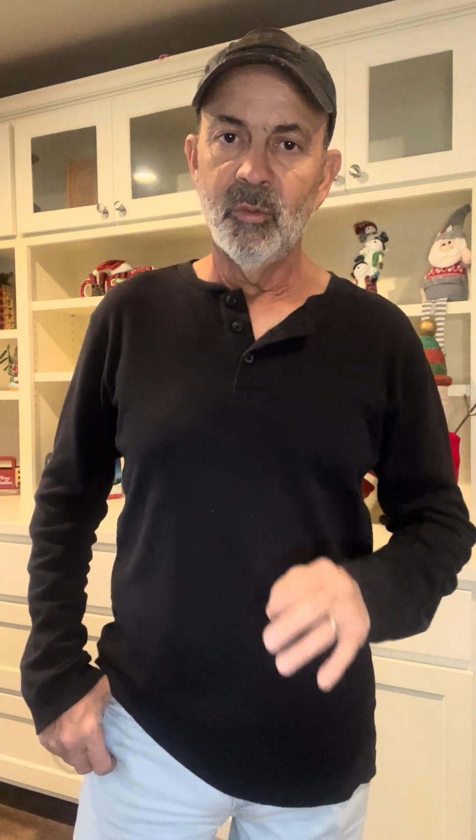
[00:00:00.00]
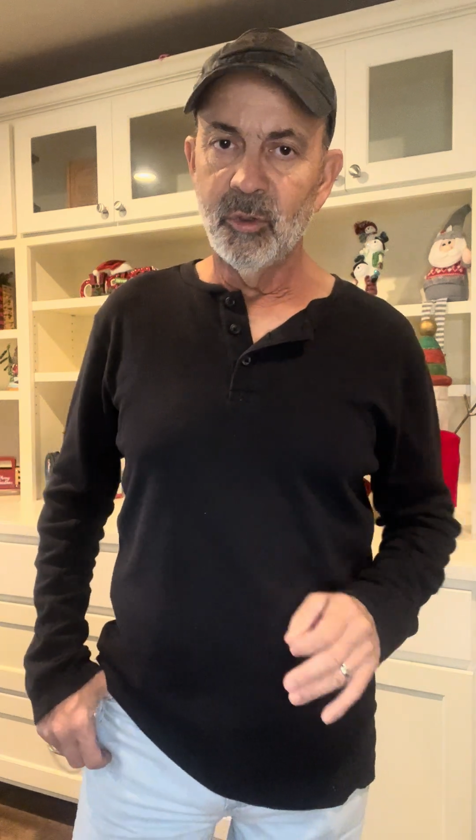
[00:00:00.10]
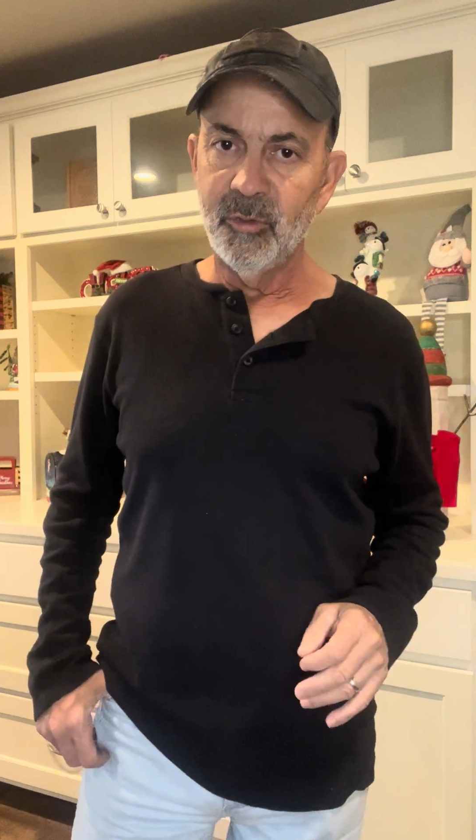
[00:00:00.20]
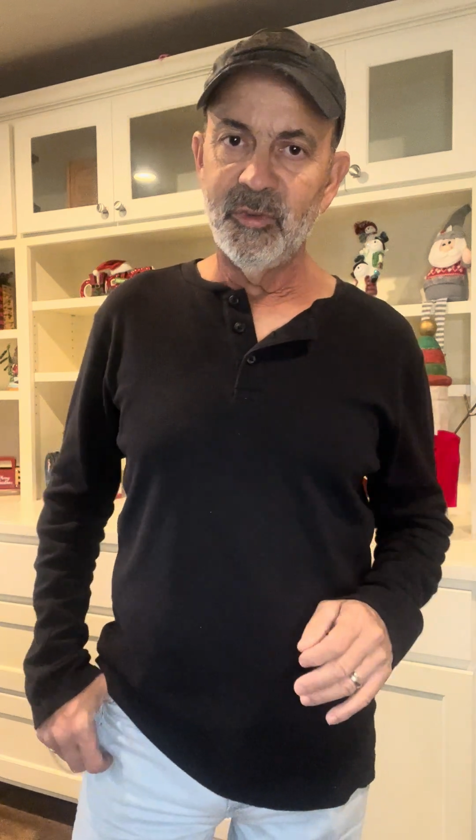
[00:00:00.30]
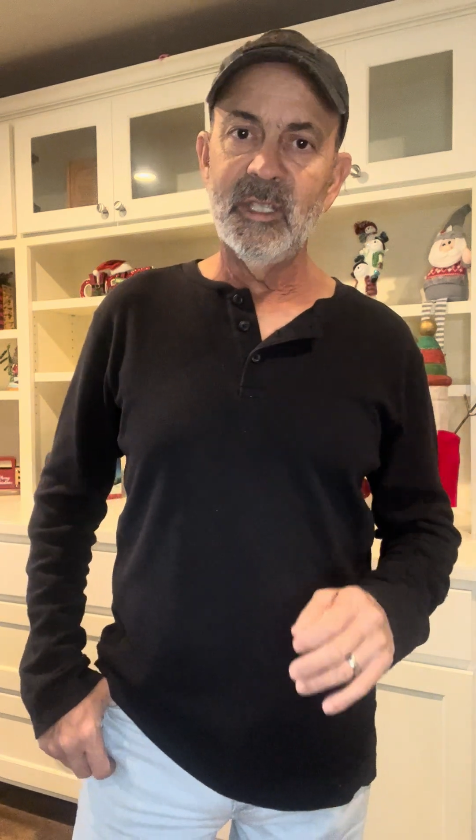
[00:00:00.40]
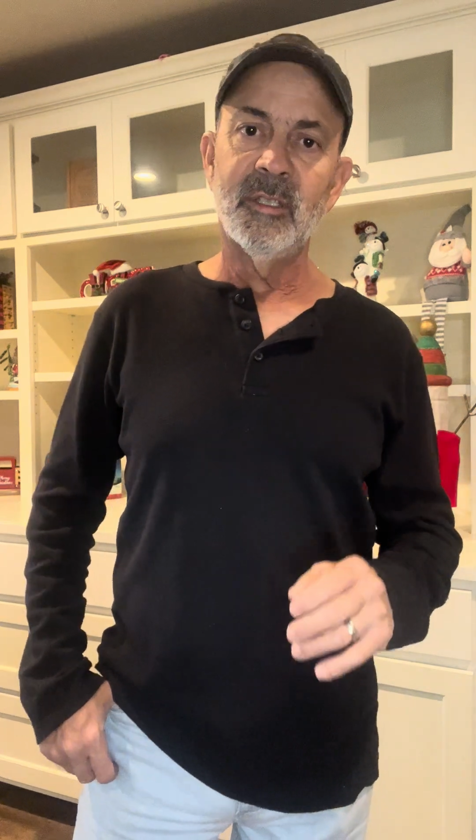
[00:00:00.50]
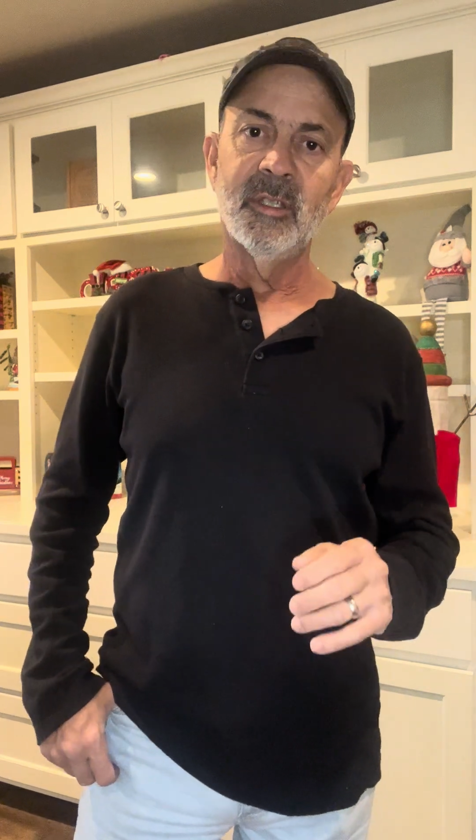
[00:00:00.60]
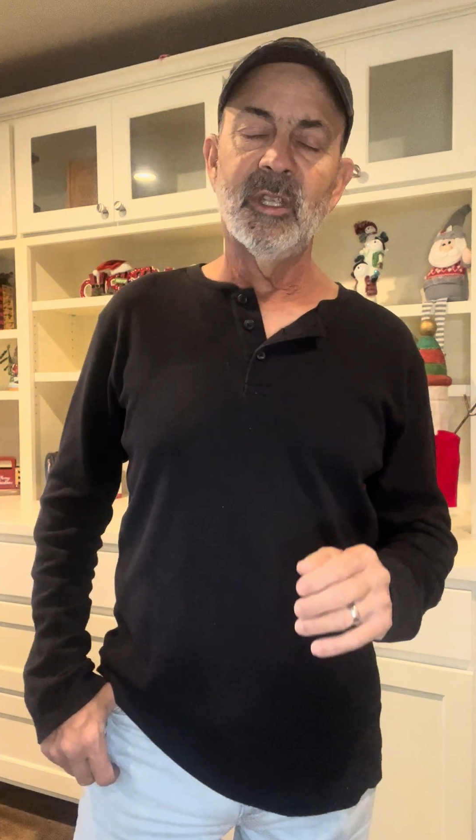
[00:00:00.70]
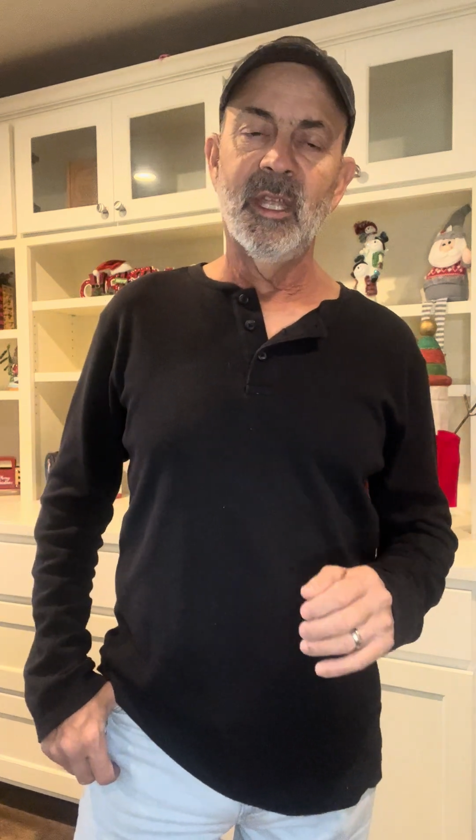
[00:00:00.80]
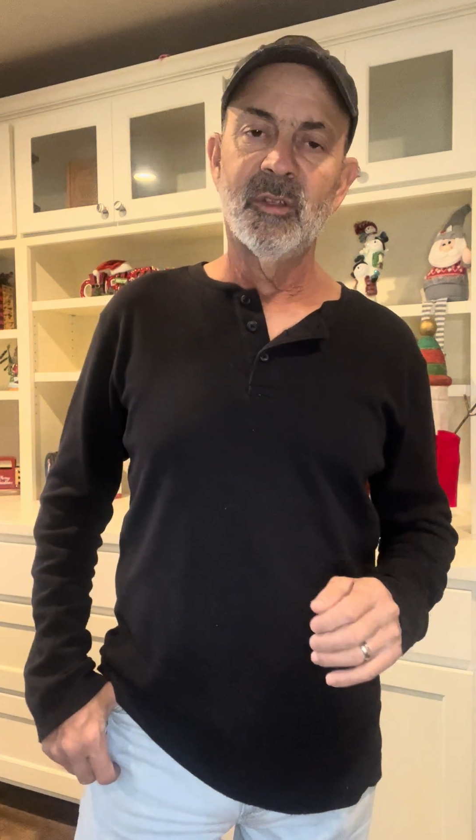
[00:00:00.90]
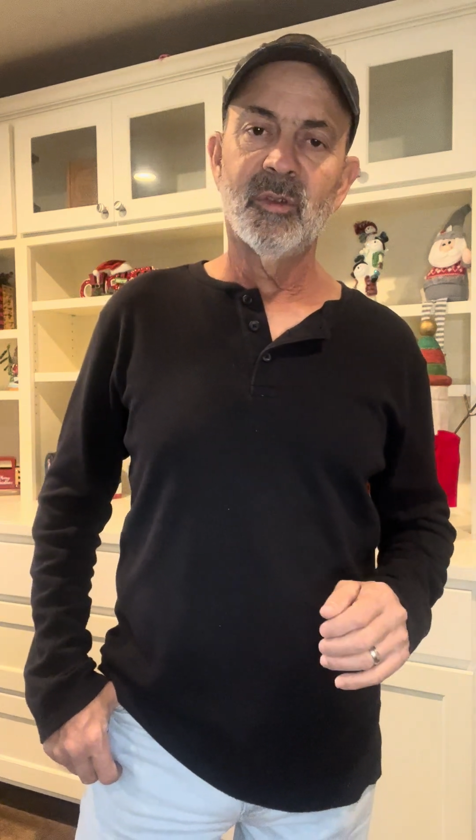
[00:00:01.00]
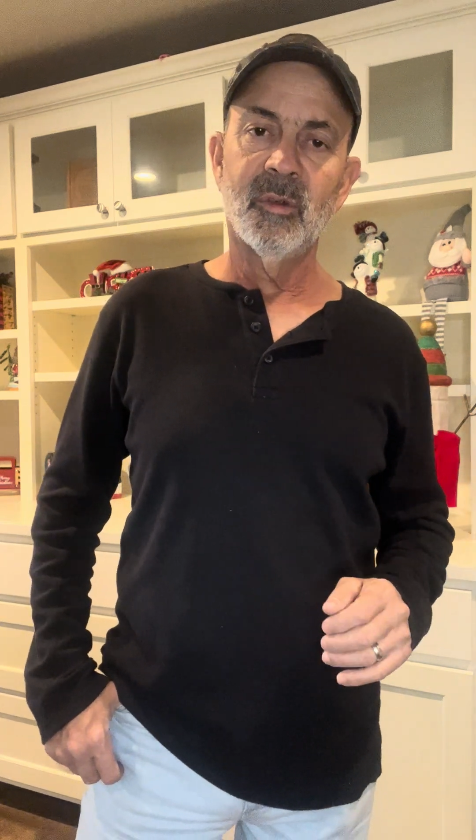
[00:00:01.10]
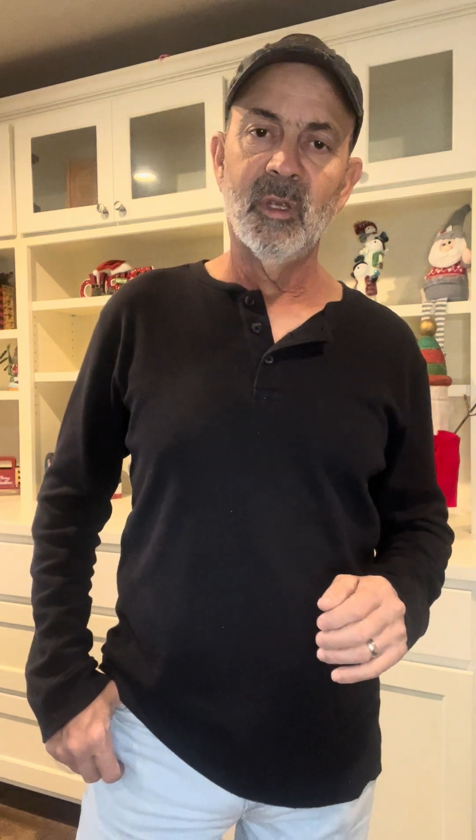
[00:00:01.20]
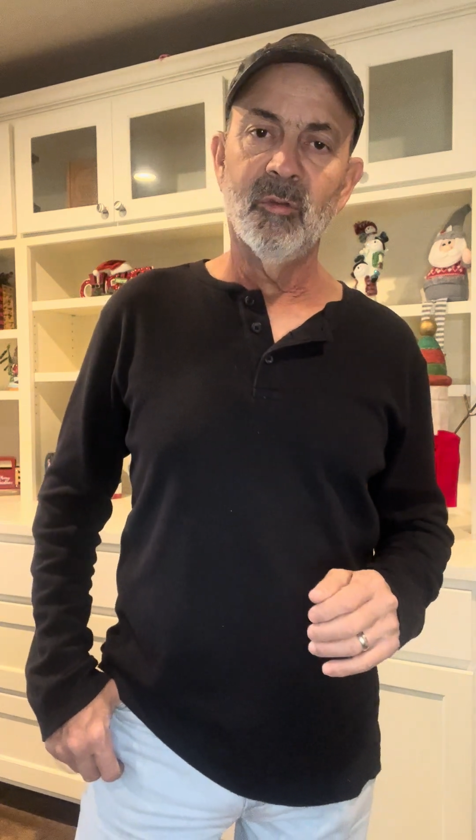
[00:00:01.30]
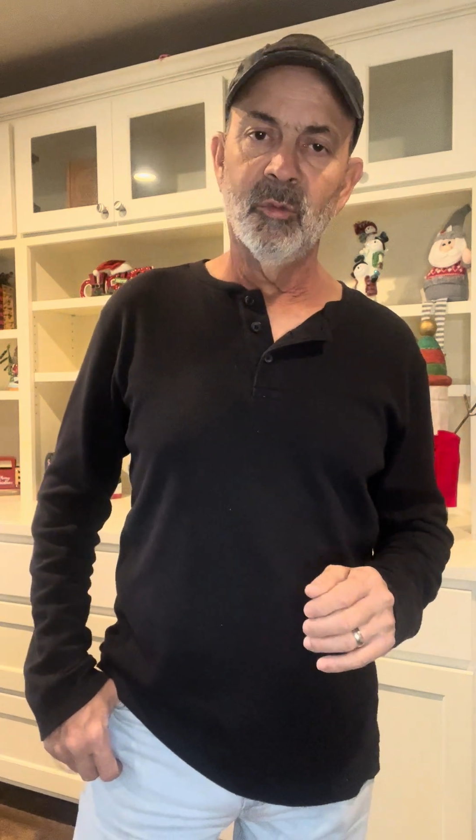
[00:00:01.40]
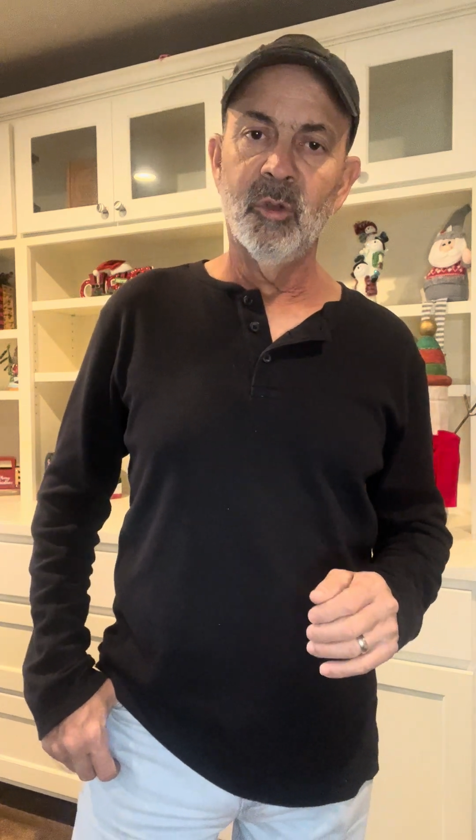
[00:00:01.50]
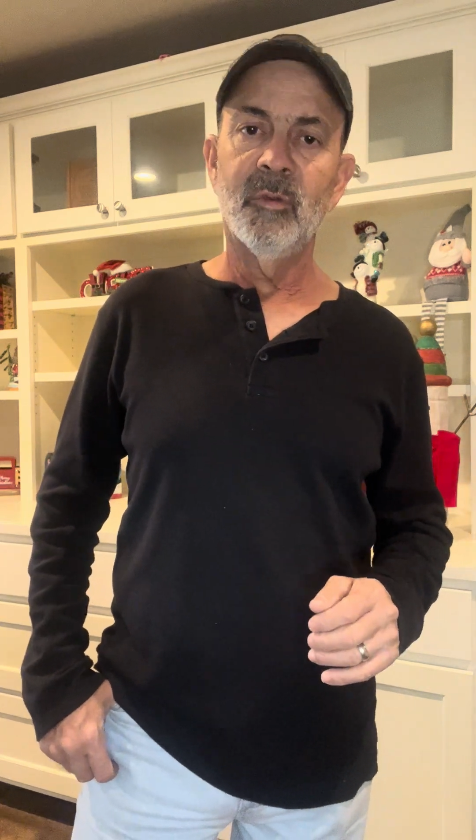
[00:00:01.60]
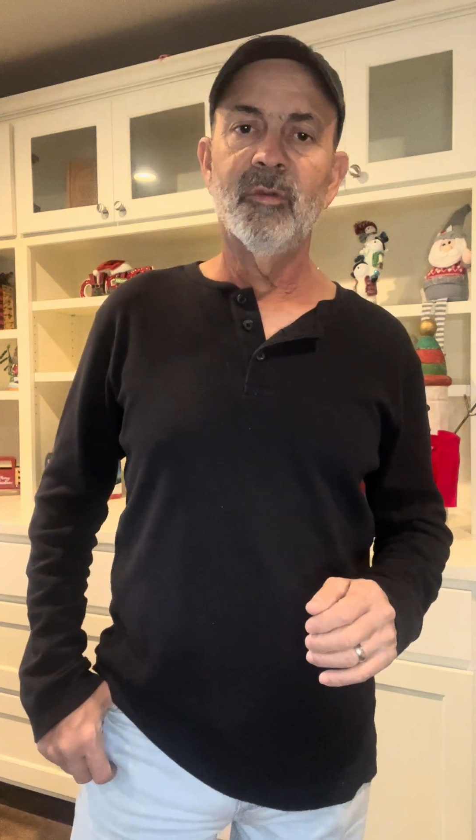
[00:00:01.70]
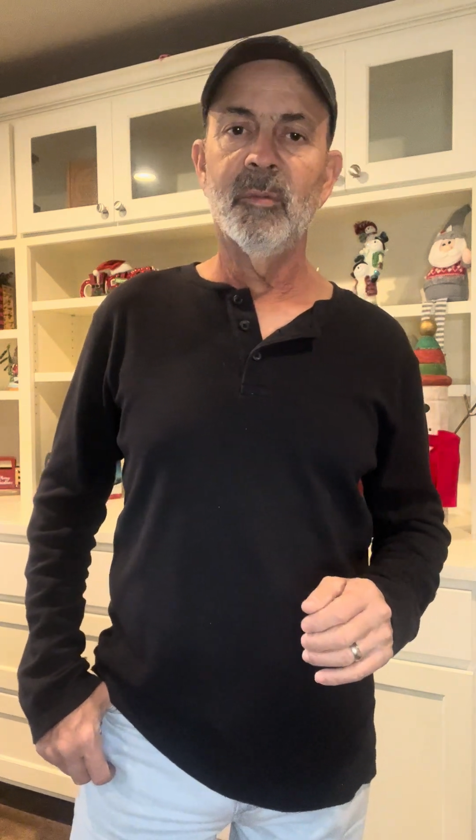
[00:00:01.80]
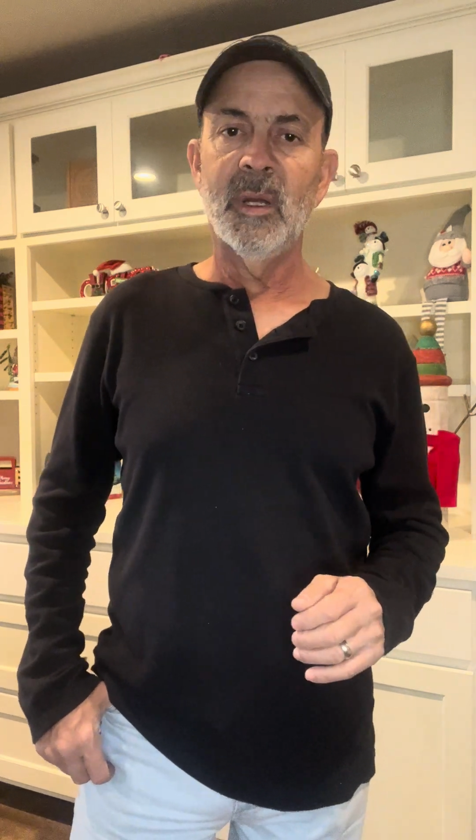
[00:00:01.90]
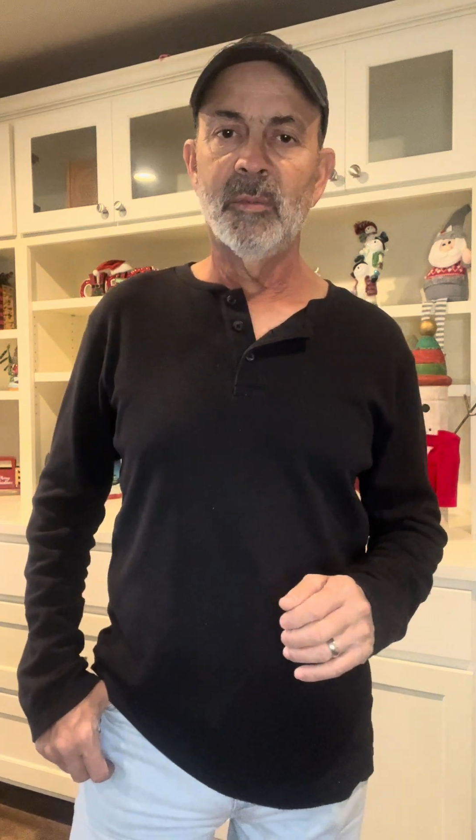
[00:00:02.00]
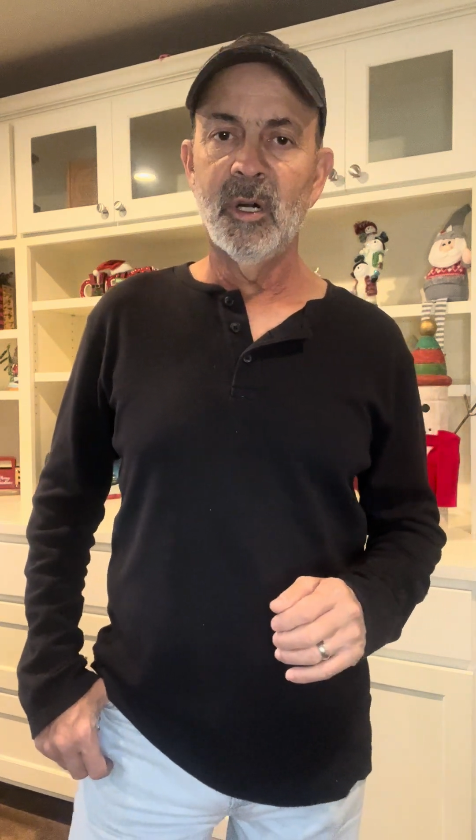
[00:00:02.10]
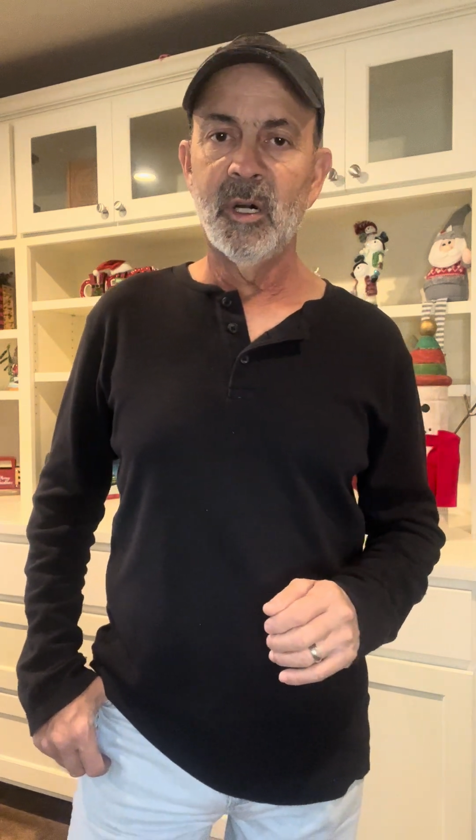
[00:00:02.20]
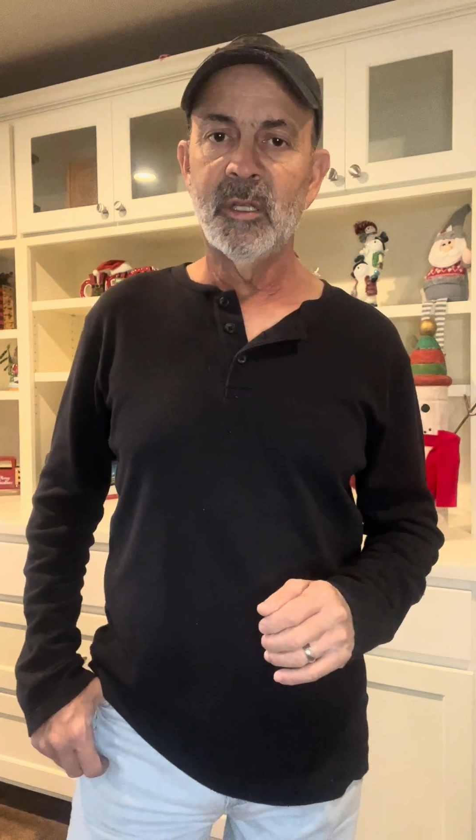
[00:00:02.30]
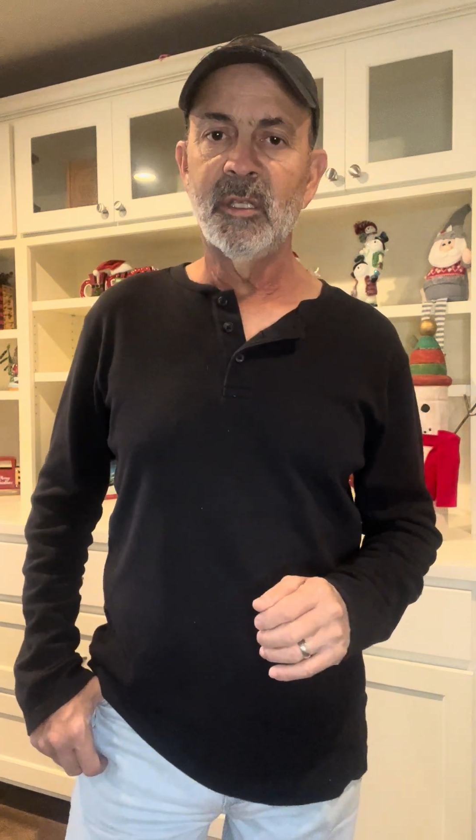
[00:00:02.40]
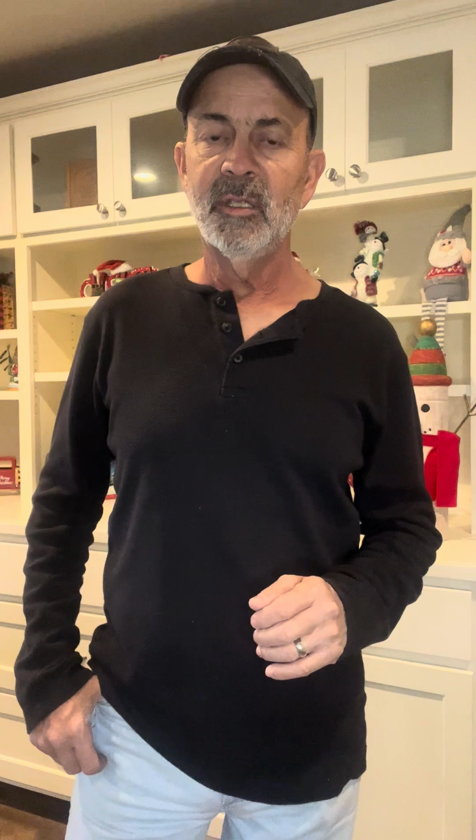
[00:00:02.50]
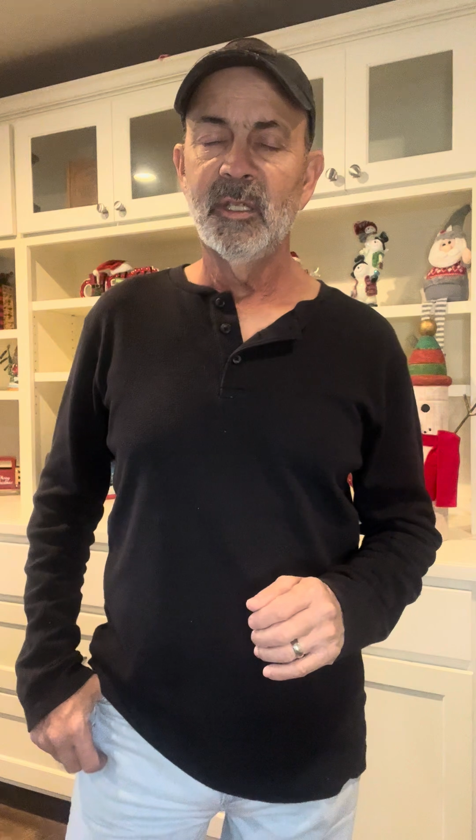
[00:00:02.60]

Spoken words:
will defeat this cancer and remove it from my body.